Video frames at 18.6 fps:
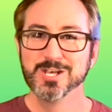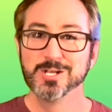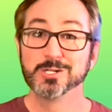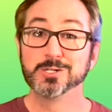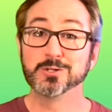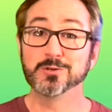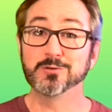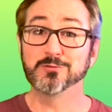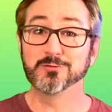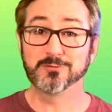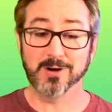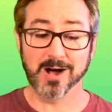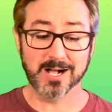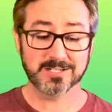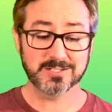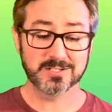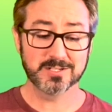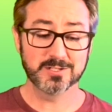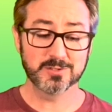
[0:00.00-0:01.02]
Do
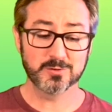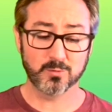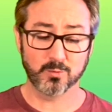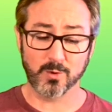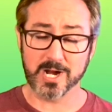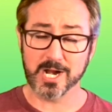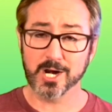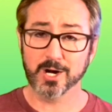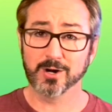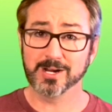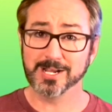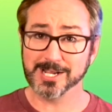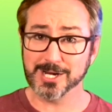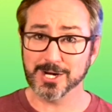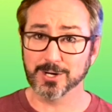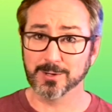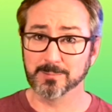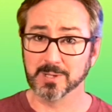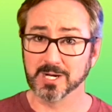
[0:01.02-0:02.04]
foxes wear
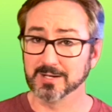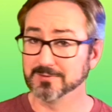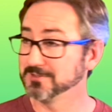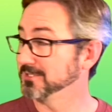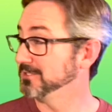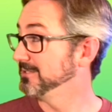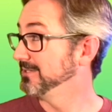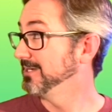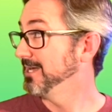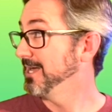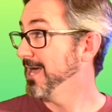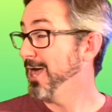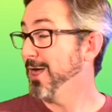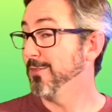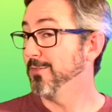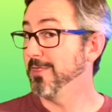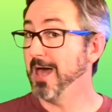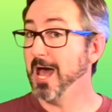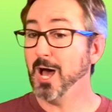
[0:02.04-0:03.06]
earmuffs?
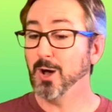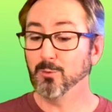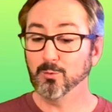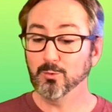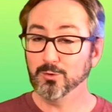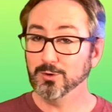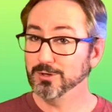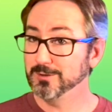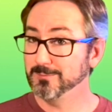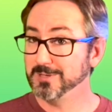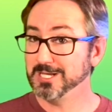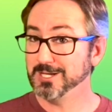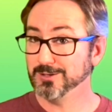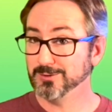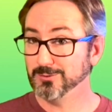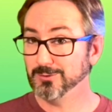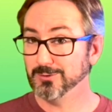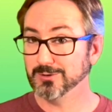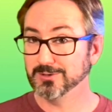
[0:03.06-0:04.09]
That would be
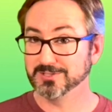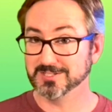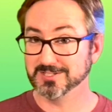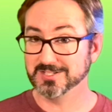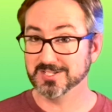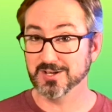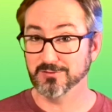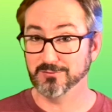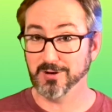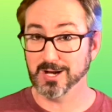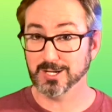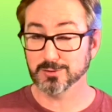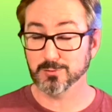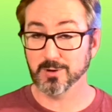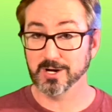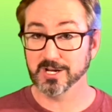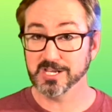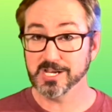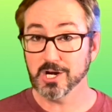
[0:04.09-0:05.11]
cool to see a fox
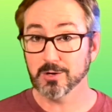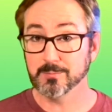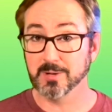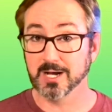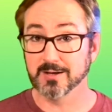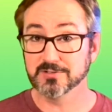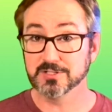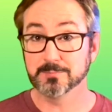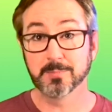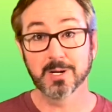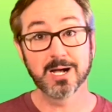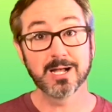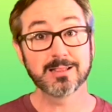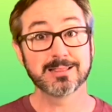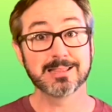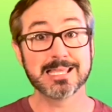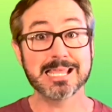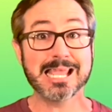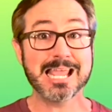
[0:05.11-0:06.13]
wearing earmuffs, but
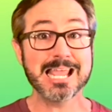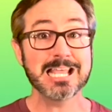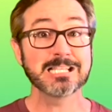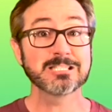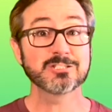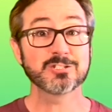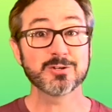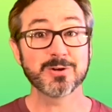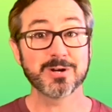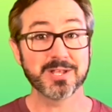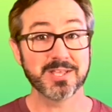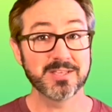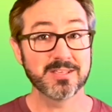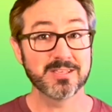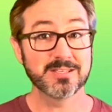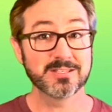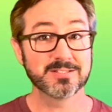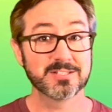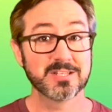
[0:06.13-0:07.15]
the answer
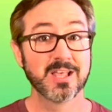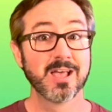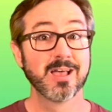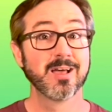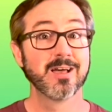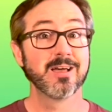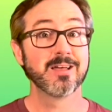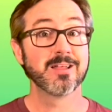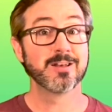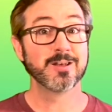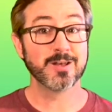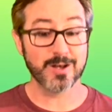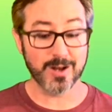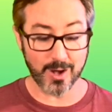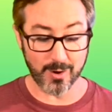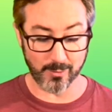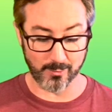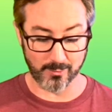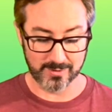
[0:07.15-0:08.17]
is
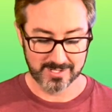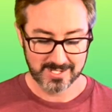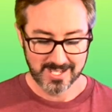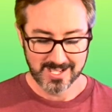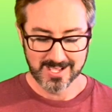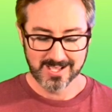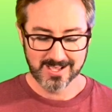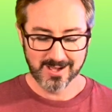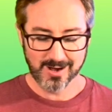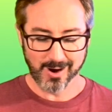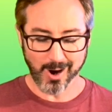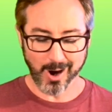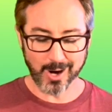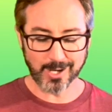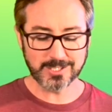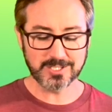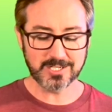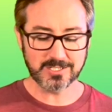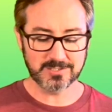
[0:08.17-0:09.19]
no.
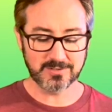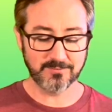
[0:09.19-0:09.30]
Arctic,